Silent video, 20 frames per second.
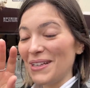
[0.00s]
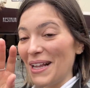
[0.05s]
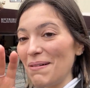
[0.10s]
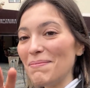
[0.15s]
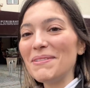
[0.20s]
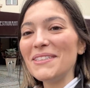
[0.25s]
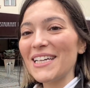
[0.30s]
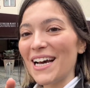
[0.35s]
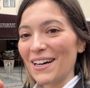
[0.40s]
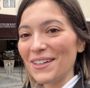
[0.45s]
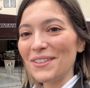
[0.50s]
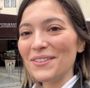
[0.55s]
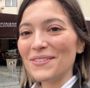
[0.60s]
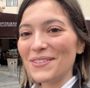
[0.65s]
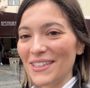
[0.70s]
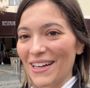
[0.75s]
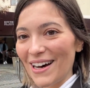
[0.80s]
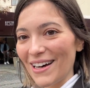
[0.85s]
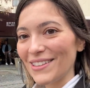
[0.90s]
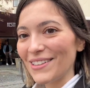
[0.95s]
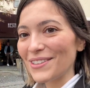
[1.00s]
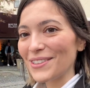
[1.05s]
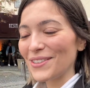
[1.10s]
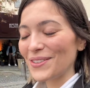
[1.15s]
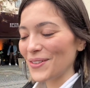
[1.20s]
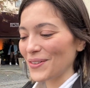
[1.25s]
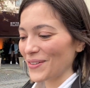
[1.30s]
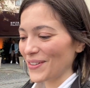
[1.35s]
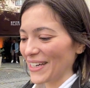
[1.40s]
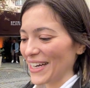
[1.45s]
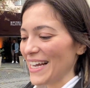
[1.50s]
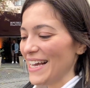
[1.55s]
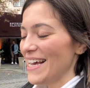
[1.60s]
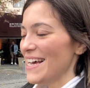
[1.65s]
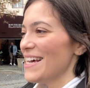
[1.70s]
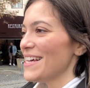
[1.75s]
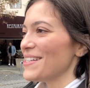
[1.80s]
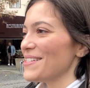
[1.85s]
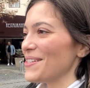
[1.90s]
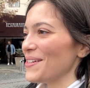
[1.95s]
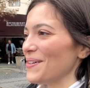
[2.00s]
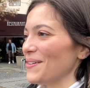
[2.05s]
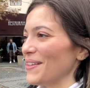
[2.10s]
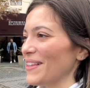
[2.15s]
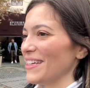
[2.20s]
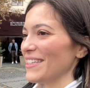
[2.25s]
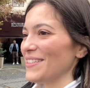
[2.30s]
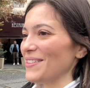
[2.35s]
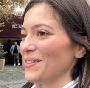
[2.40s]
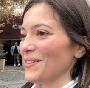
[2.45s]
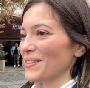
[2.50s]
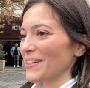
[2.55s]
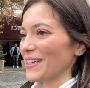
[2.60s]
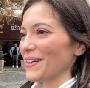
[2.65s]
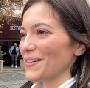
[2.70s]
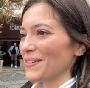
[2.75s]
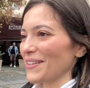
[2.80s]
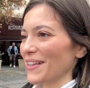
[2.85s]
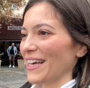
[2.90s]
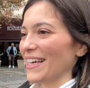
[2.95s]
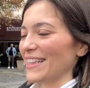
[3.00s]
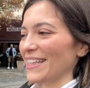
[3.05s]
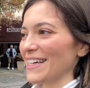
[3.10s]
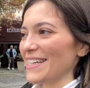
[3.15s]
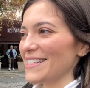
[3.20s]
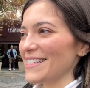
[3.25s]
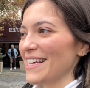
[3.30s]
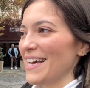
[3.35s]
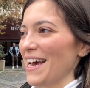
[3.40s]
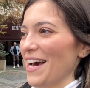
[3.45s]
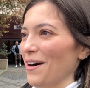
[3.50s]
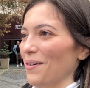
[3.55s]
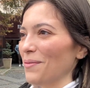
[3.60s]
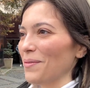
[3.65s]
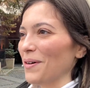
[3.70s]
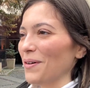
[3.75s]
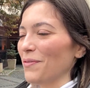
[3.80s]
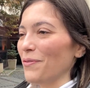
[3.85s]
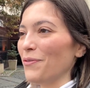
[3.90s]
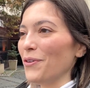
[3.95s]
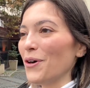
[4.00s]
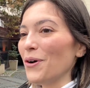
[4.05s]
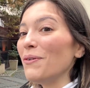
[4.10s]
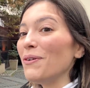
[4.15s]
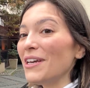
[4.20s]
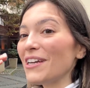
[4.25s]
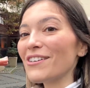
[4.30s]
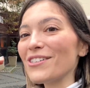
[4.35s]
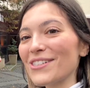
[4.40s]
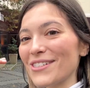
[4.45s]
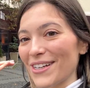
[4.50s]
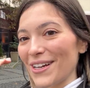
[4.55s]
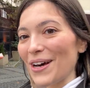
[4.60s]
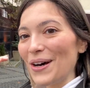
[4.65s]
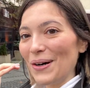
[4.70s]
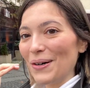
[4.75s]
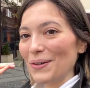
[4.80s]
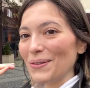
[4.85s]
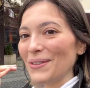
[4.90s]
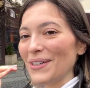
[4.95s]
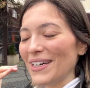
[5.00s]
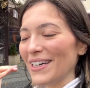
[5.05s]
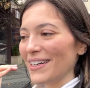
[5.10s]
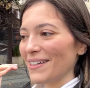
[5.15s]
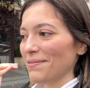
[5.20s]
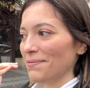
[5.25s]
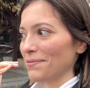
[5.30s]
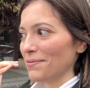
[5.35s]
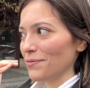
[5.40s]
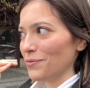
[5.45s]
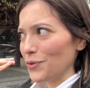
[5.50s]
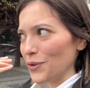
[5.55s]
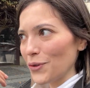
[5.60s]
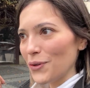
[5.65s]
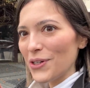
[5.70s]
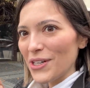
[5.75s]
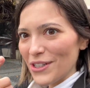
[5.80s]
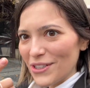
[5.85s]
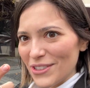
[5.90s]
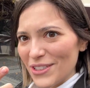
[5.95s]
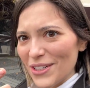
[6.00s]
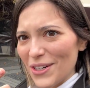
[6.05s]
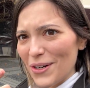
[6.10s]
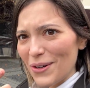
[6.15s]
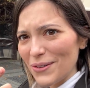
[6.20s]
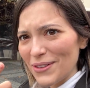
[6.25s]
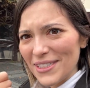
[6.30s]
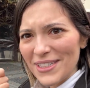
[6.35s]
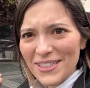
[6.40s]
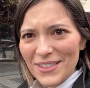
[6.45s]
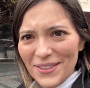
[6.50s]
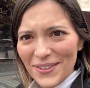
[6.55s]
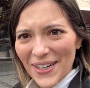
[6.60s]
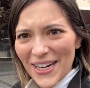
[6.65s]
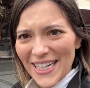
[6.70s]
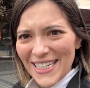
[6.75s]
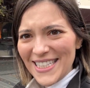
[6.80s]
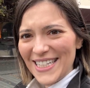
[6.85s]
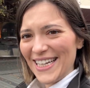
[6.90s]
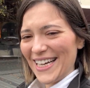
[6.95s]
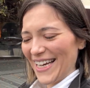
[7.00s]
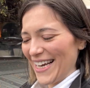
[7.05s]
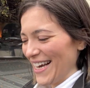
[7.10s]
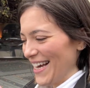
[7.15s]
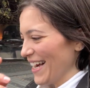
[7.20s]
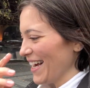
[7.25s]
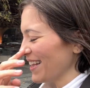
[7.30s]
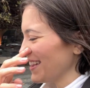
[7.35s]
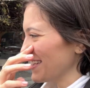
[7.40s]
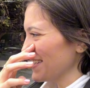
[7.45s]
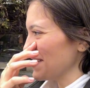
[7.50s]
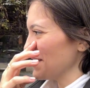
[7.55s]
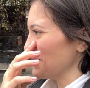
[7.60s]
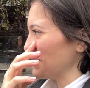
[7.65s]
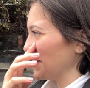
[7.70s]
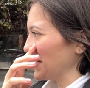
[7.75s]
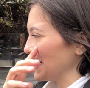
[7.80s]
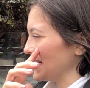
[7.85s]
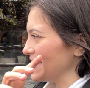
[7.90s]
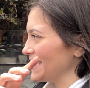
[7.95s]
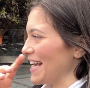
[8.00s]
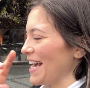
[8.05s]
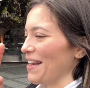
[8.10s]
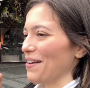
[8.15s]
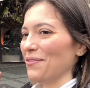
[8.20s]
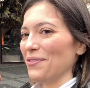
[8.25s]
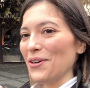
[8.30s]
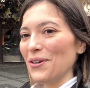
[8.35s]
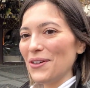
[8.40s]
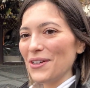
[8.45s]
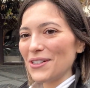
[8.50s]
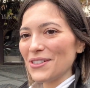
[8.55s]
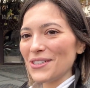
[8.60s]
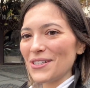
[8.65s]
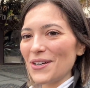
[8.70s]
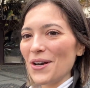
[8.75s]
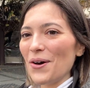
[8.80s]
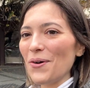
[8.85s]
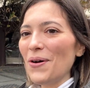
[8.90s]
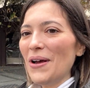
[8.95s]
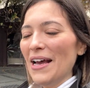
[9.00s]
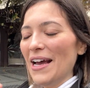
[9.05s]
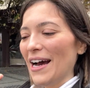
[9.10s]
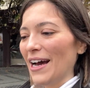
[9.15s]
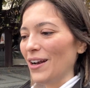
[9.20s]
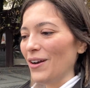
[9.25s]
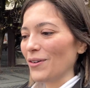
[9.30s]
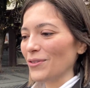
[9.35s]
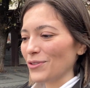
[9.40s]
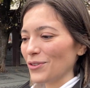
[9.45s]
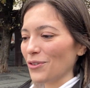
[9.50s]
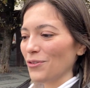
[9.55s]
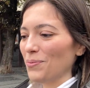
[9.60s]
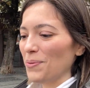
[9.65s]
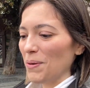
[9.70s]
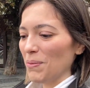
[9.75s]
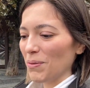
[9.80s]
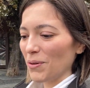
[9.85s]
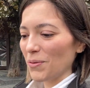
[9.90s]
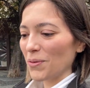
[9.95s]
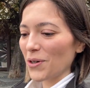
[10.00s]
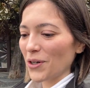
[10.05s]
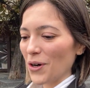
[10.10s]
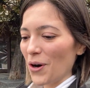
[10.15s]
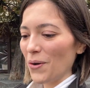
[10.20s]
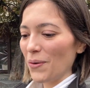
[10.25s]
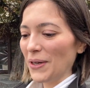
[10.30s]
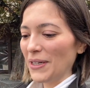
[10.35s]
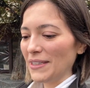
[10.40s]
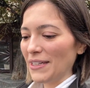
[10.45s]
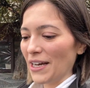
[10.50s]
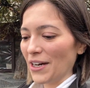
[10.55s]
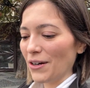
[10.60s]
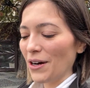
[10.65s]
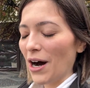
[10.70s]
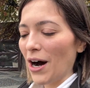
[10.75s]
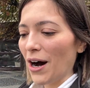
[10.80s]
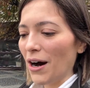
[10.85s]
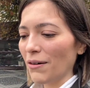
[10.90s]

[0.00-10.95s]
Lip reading: let me tell you another story. So the story goes like this. Few years ago, this is crazy. This is what he said. A few years ago, a lot of people were going there.